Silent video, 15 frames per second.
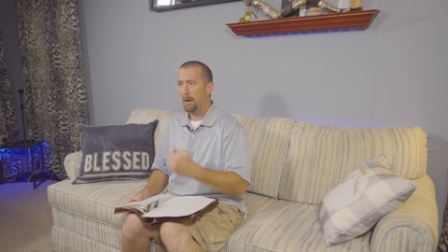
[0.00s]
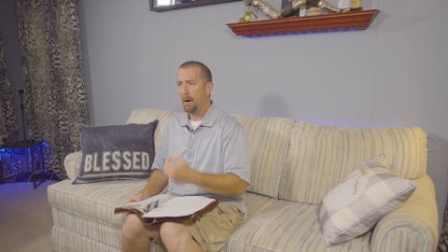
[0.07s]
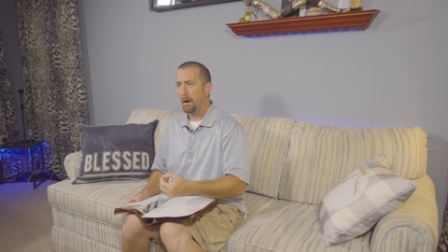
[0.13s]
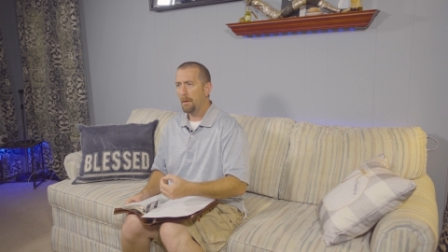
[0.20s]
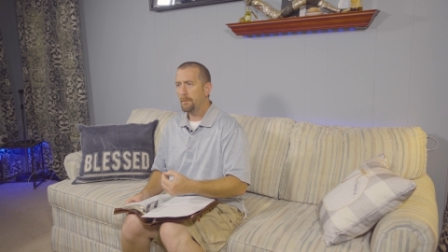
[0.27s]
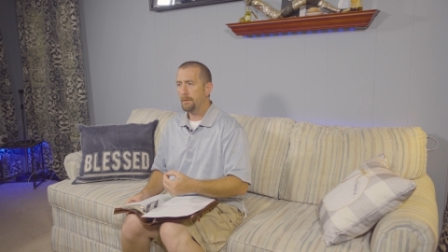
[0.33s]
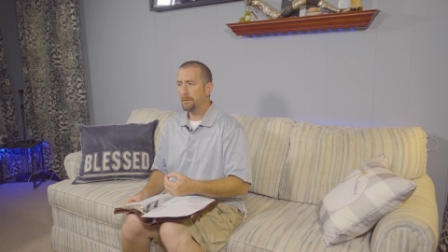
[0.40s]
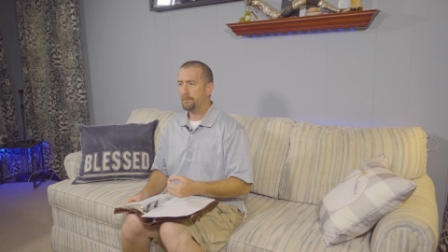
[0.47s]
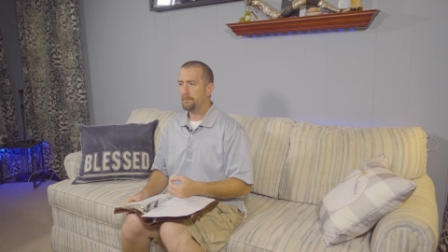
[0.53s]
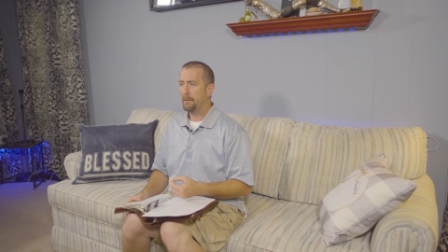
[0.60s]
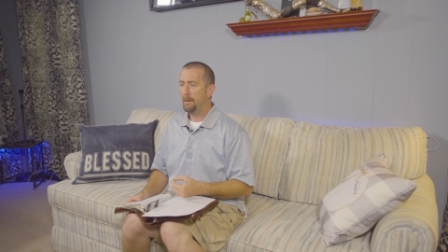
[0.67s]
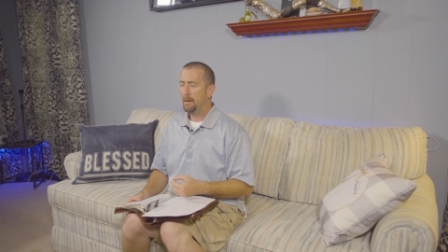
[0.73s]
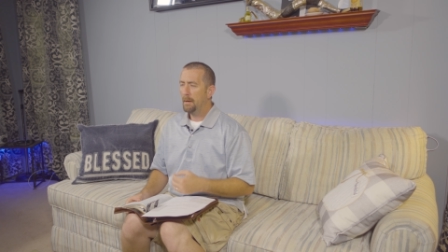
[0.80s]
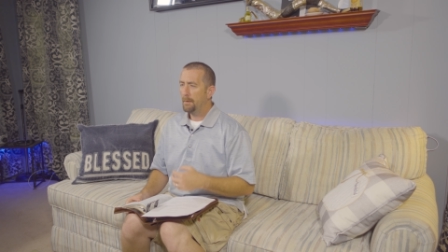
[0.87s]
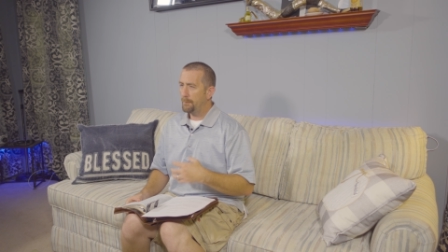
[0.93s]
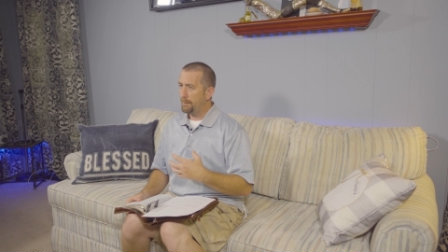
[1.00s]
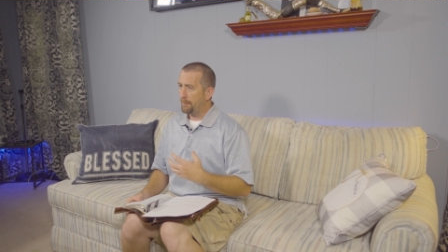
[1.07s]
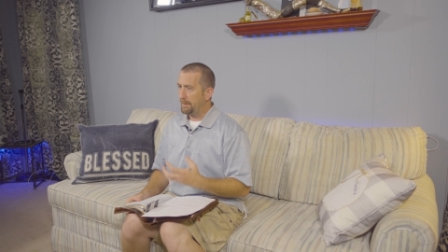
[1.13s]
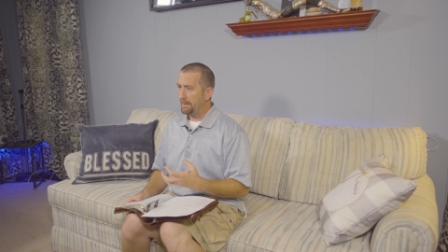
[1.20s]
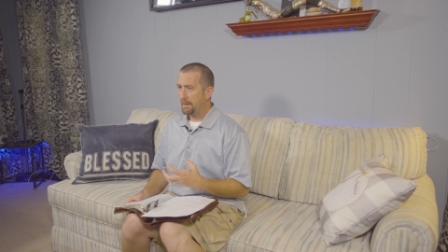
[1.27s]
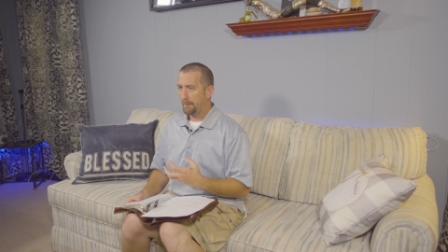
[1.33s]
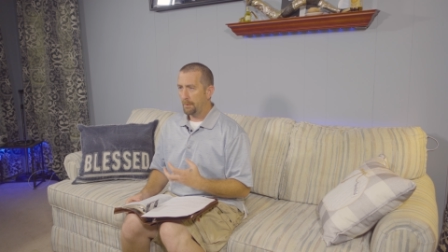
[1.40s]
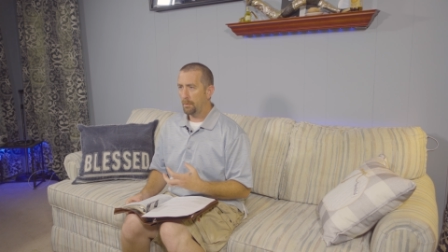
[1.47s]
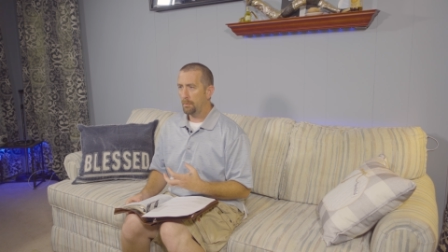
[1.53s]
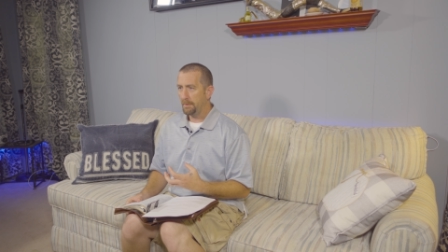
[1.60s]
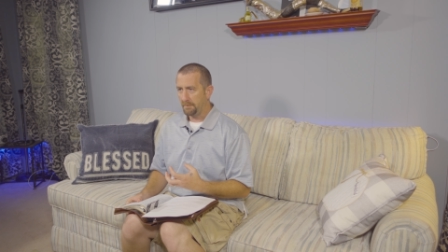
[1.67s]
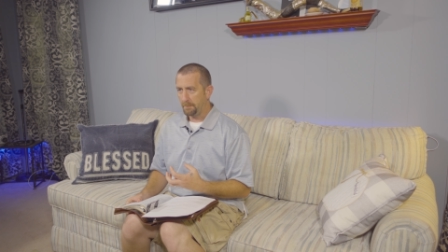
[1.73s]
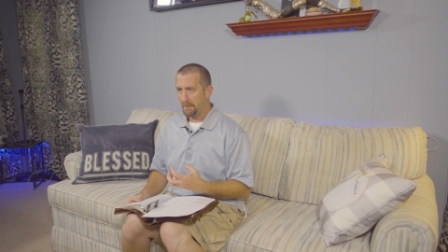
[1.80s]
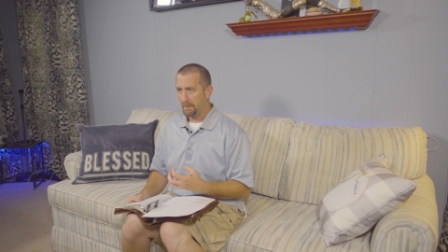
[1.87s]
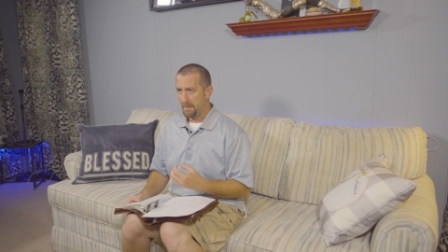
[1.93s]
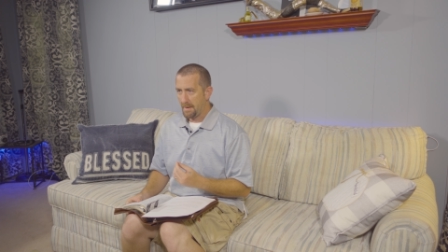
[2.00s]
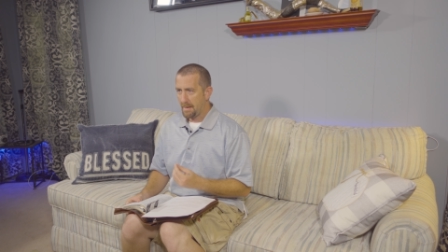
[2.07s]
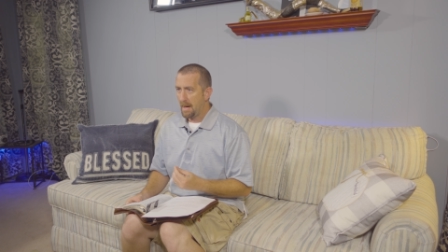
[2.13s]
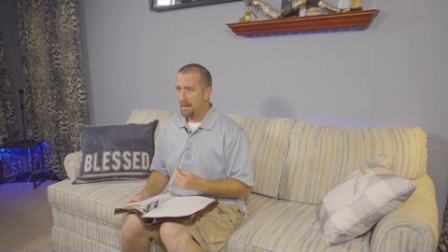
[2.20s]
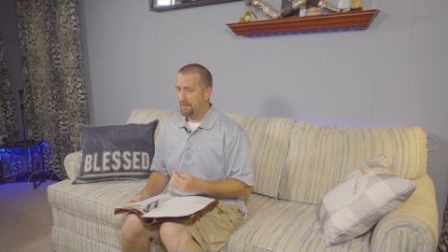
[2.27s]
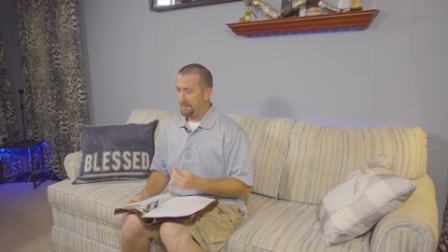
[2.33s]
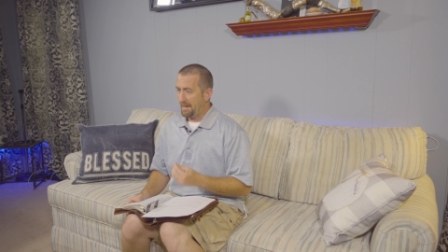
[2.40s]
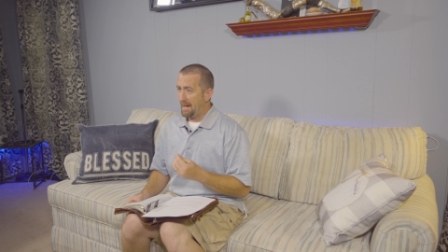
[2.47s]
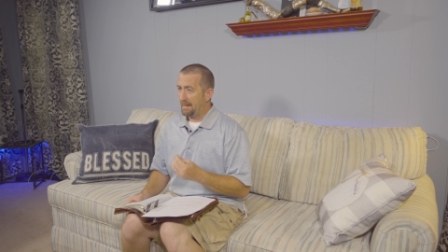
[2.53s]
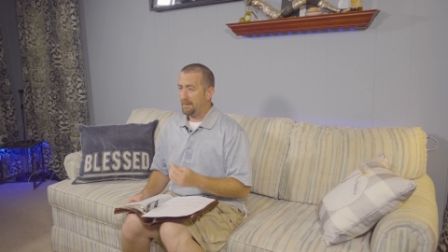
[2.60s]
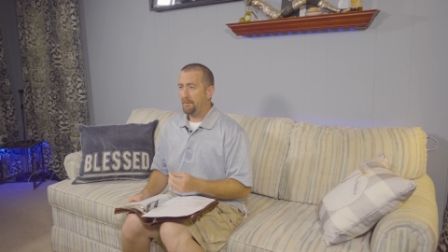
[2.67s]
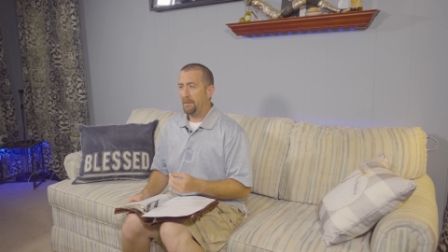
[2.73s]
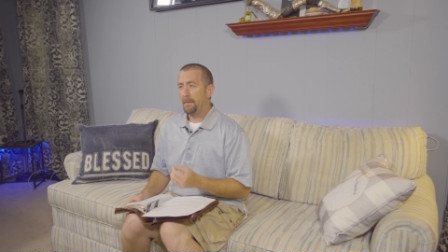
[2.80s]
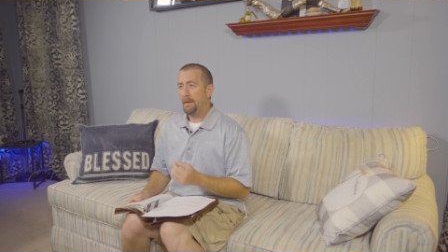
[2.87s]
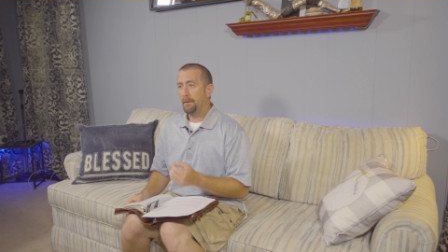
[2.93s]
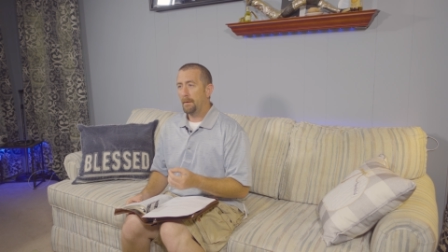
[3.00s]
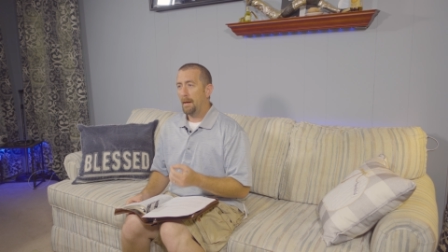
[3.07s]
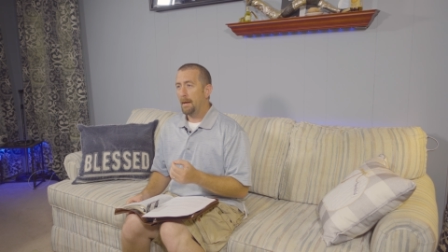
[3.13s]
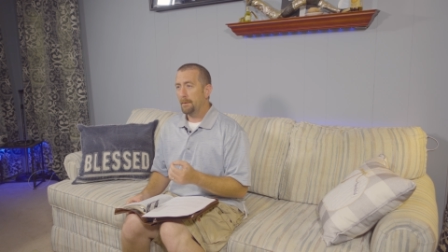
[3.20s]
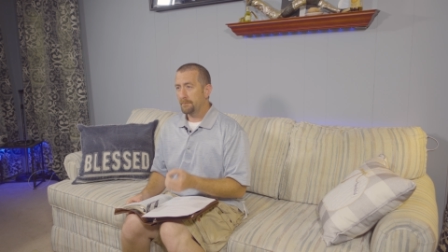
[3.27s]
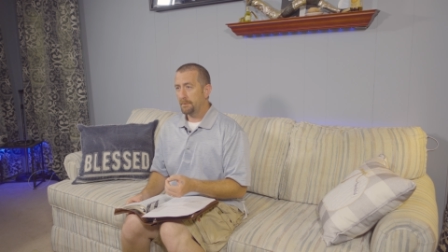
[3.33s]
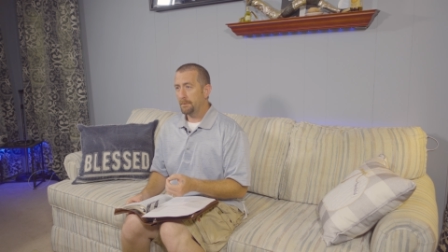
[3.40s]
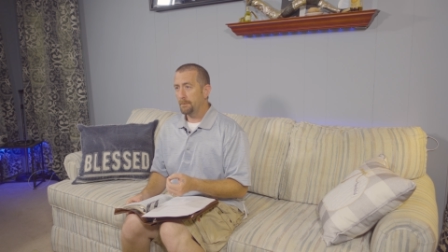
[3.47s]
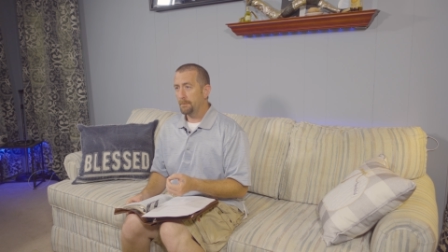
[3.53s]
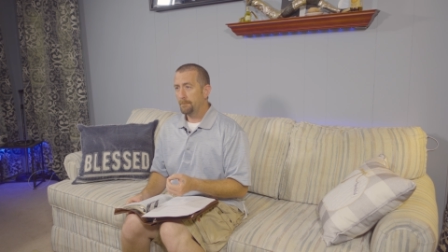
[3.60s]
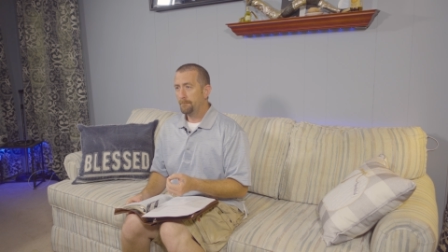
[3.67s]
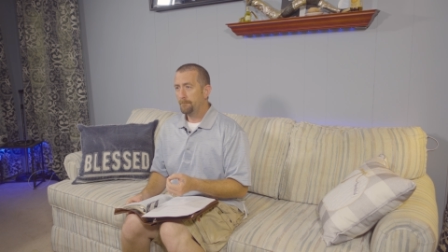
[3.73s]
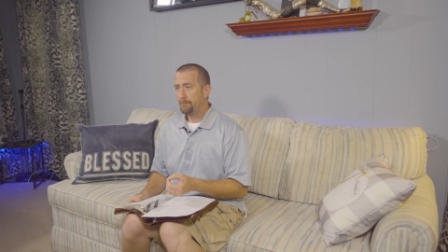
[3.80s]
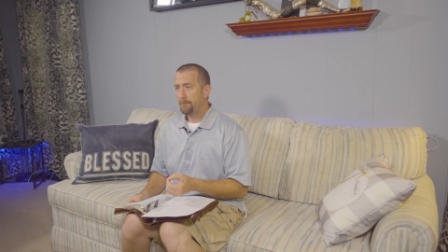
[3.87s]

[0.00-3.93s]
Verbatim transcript: others through the leading of the Holy Spirit that God is active in their lives too.